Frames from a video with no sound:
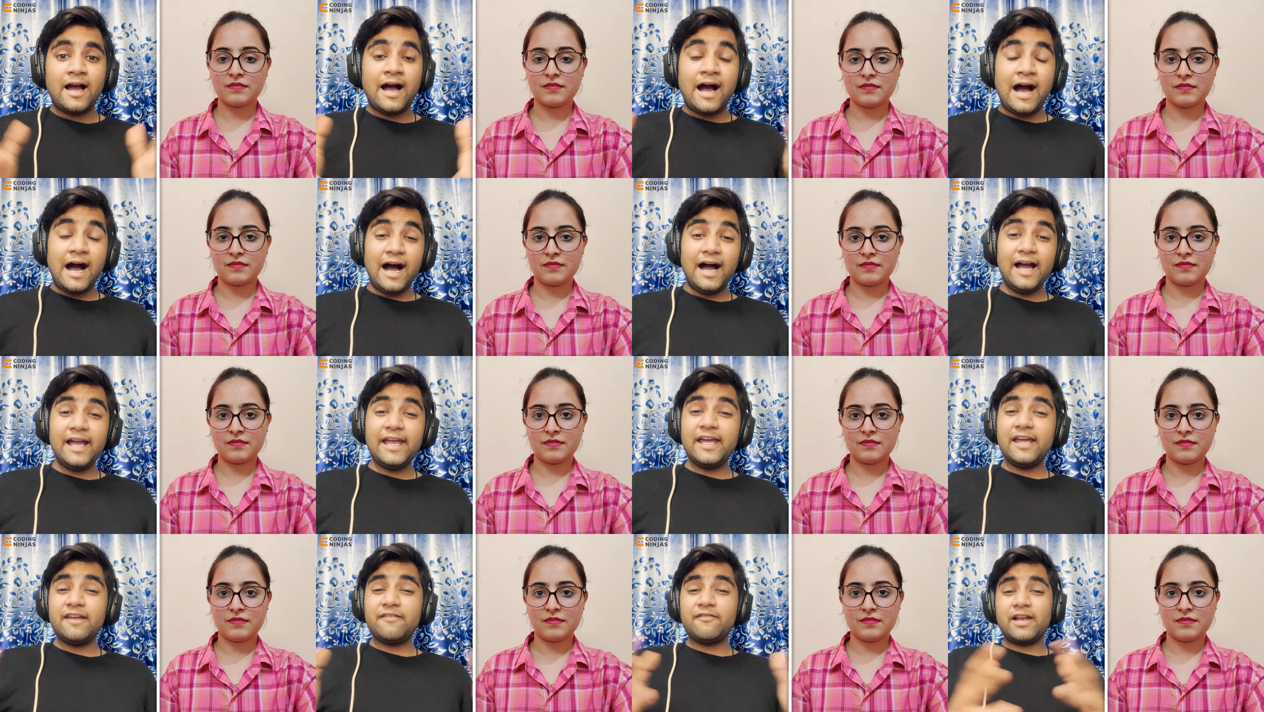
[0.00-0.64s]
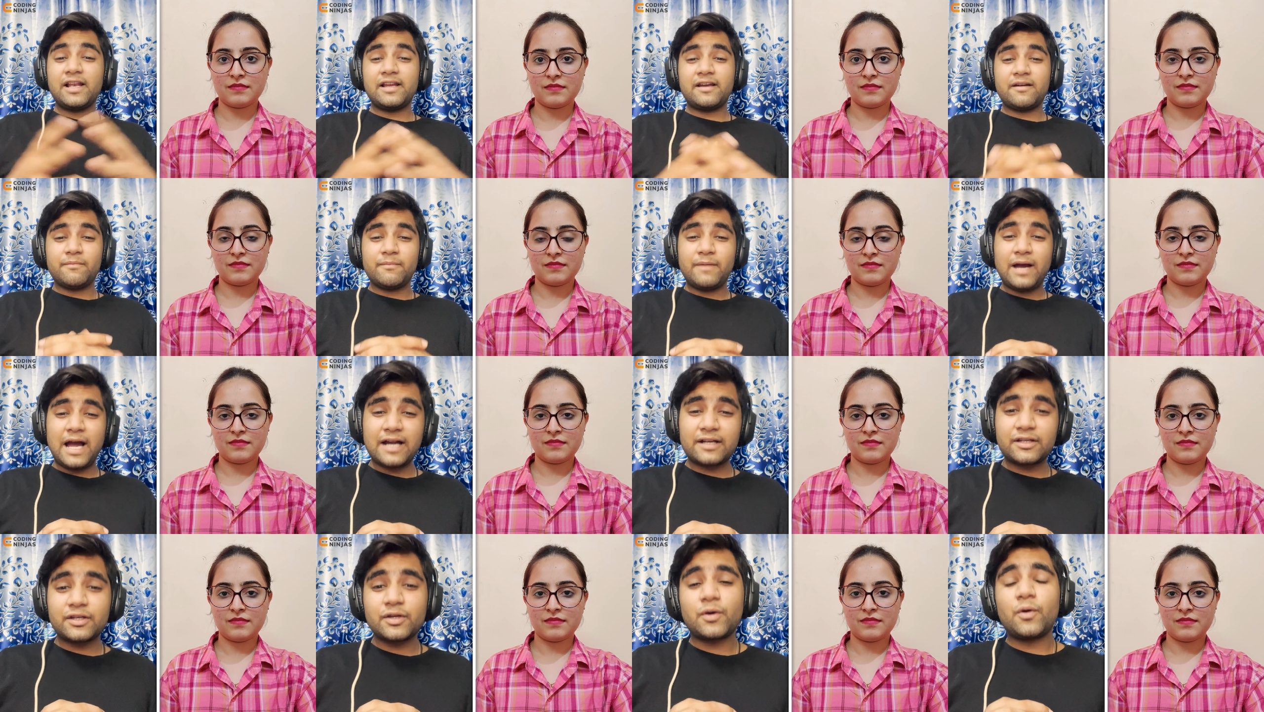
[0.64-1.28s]
Speaker 1: Hi and welcome
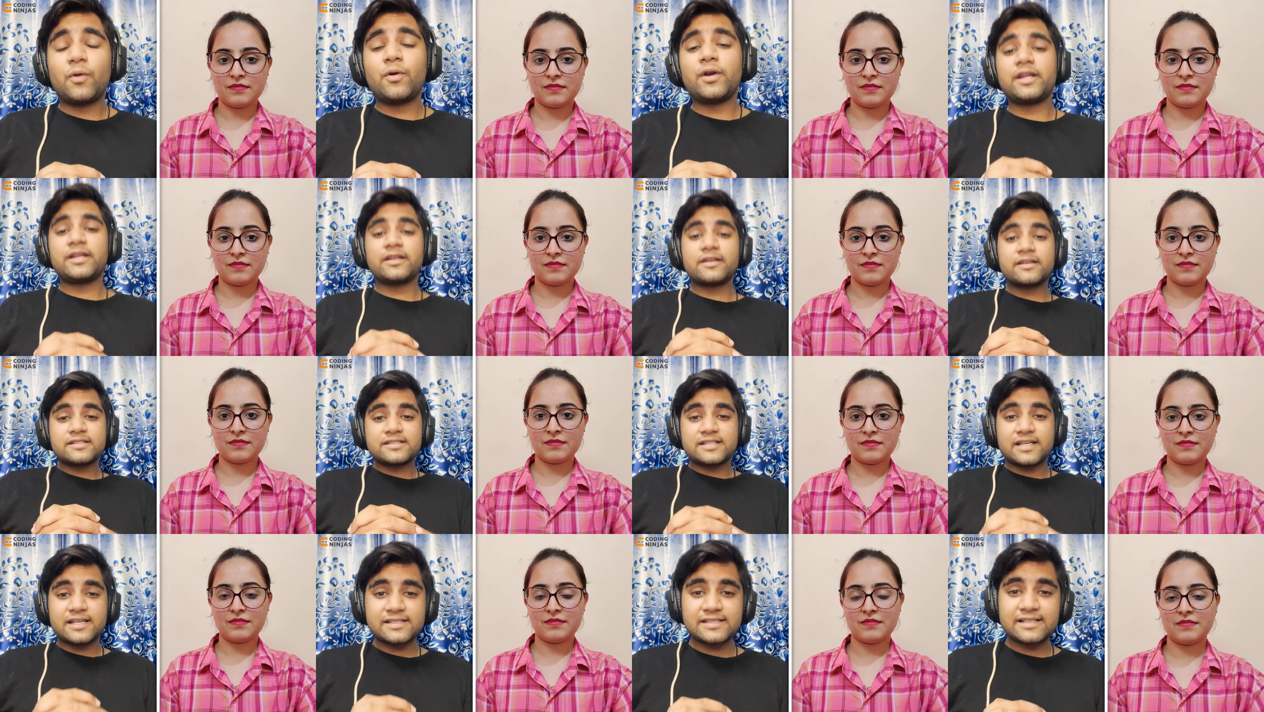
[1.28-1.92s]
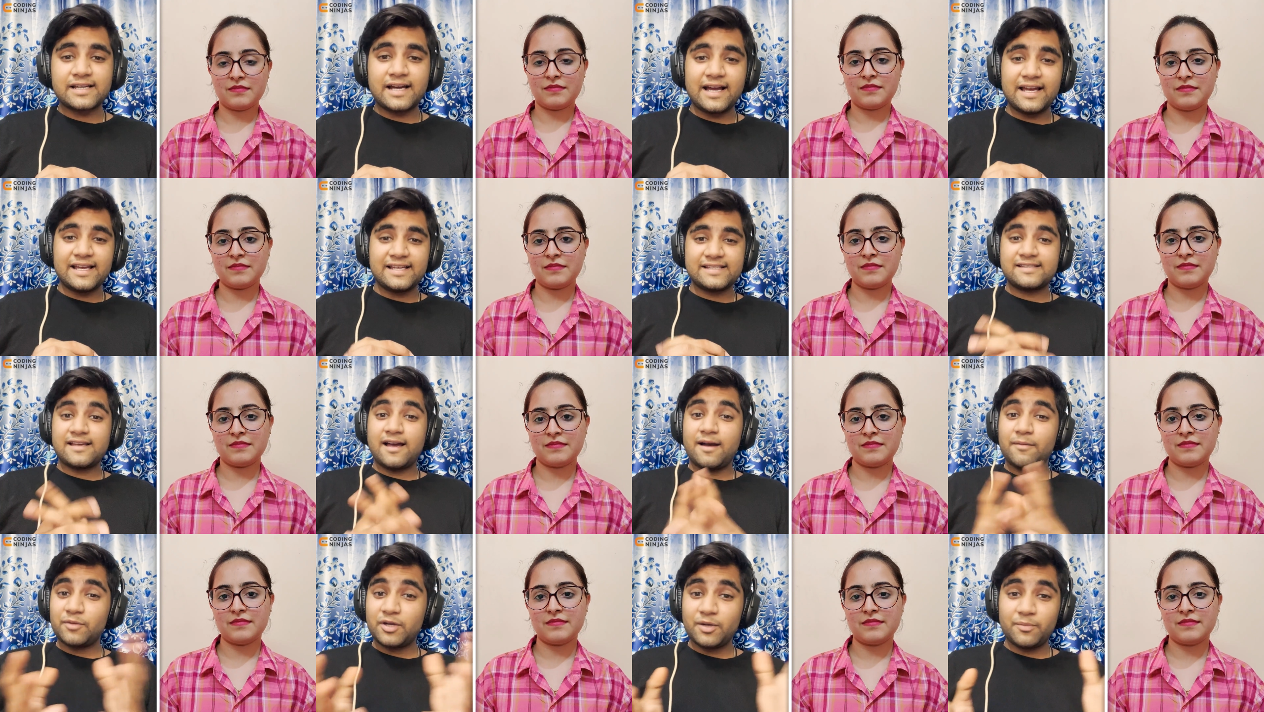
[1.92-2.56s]
back to Coding Ninjas, guys.
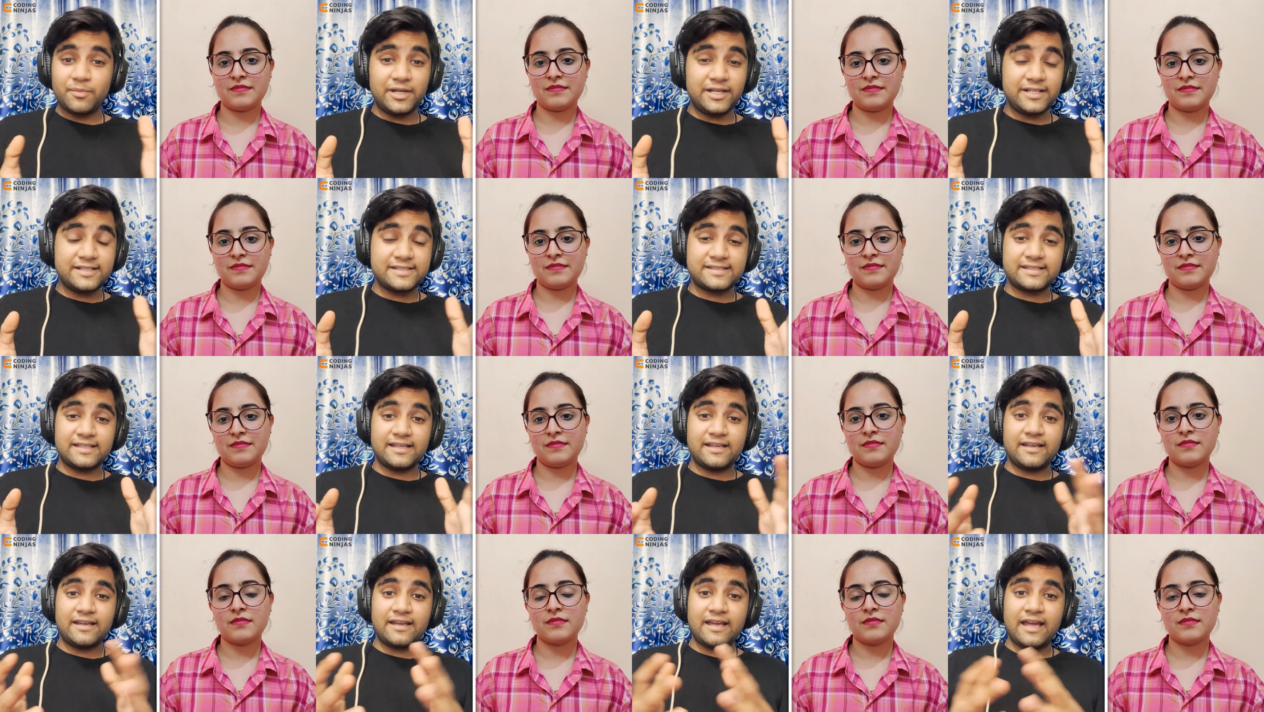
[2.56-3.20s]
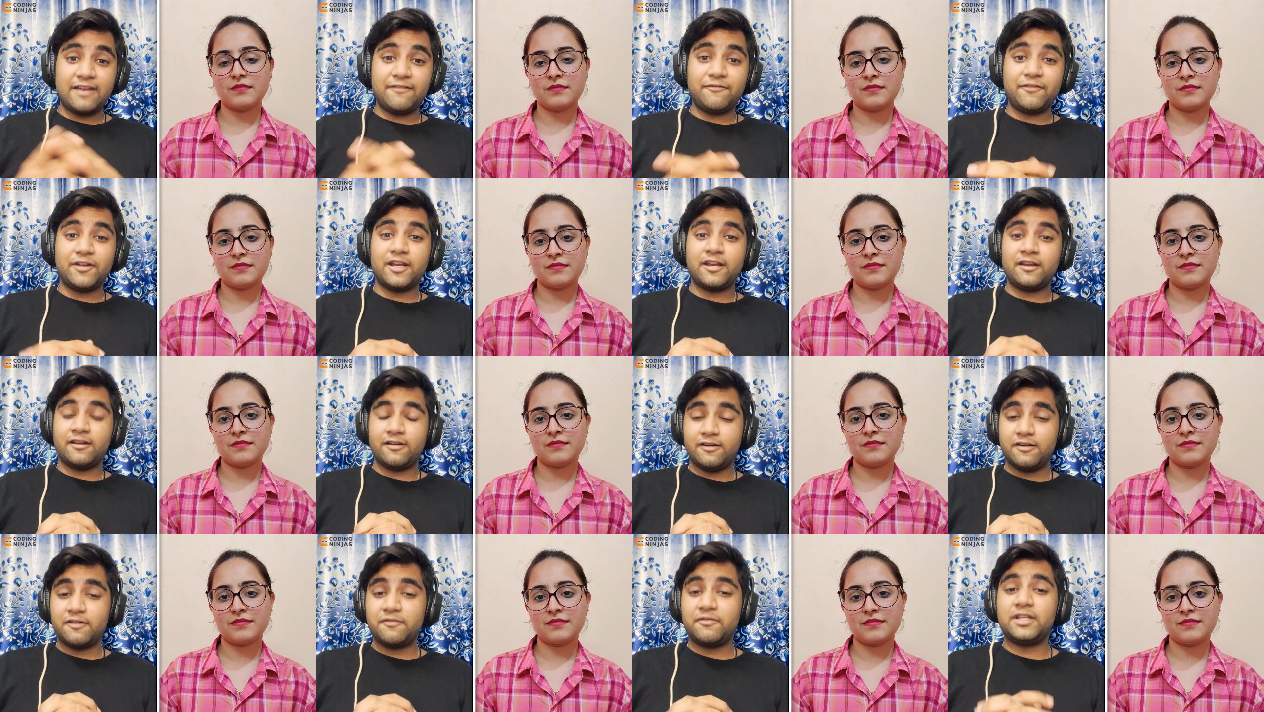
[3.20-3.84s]
I'm Kabir Singh and we're
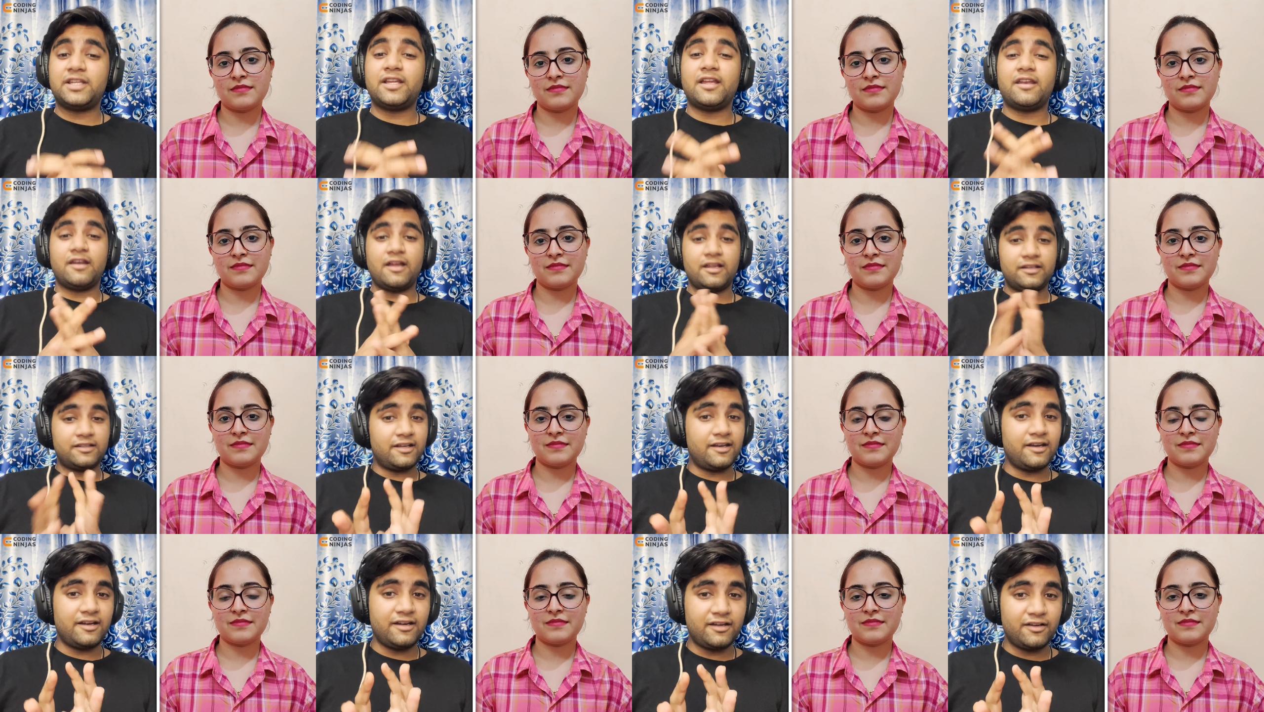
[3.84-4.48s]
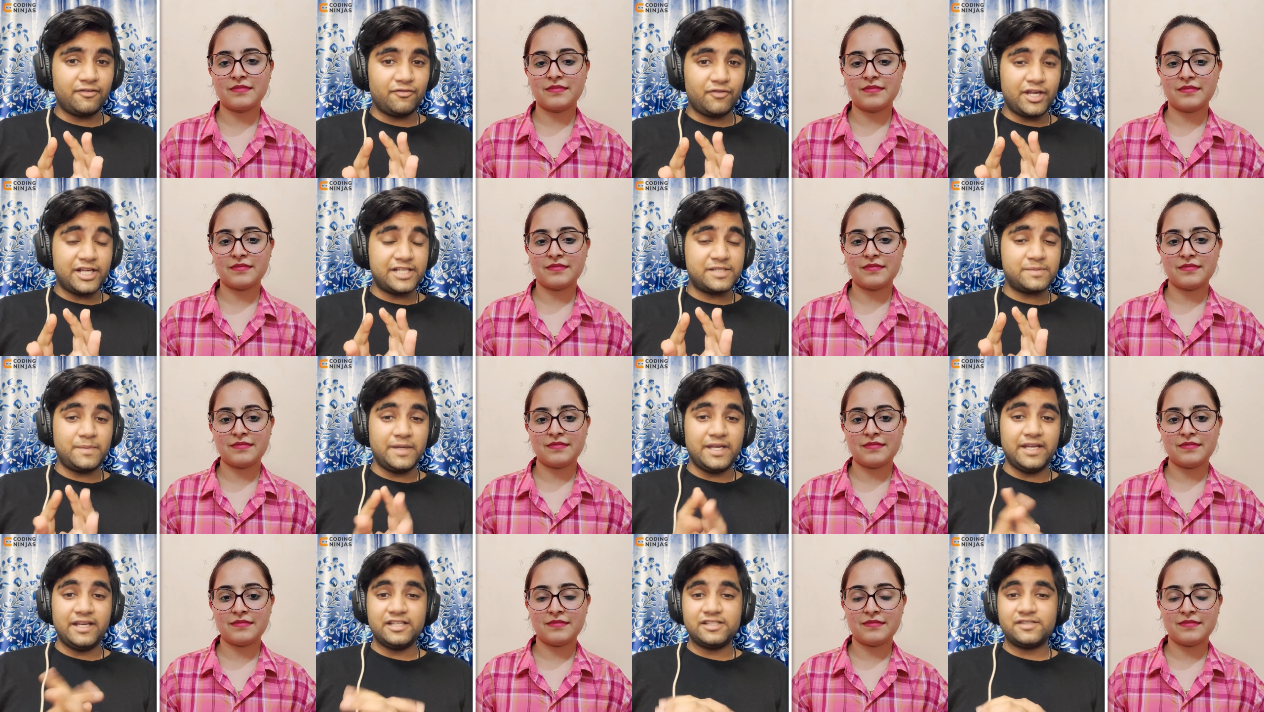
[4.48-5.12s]
here with another interview
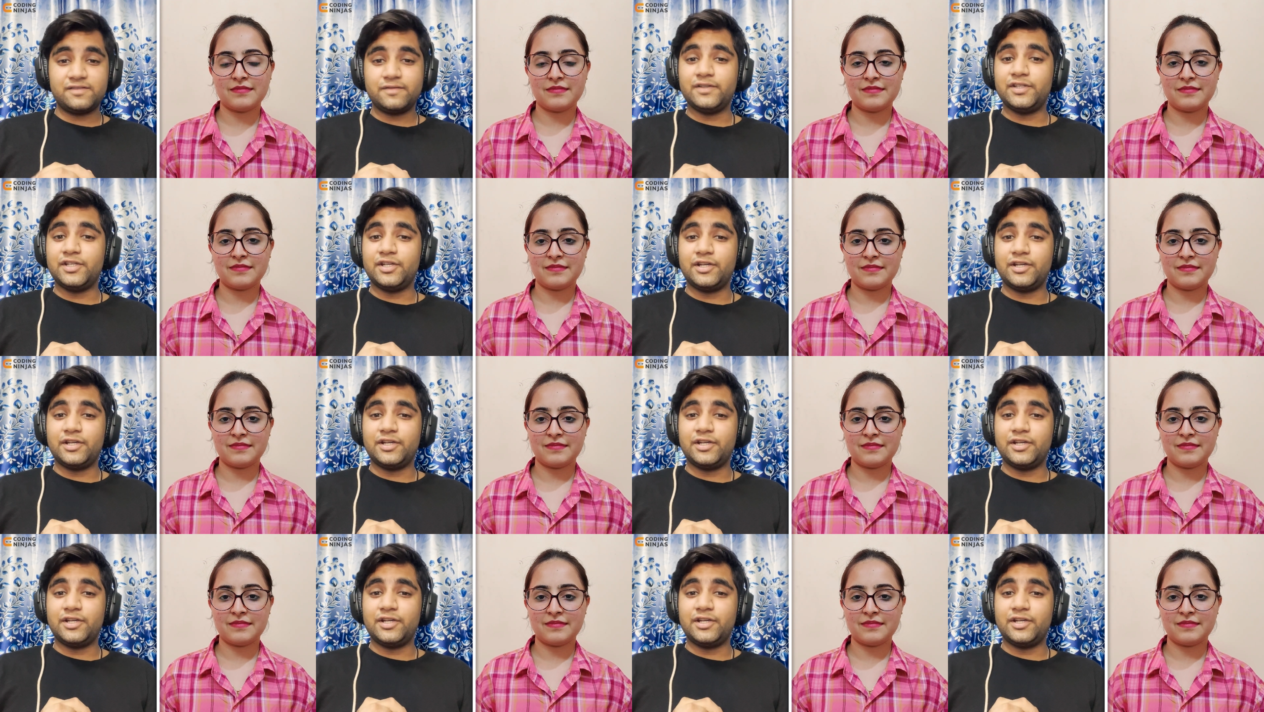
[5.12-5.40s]
experience for you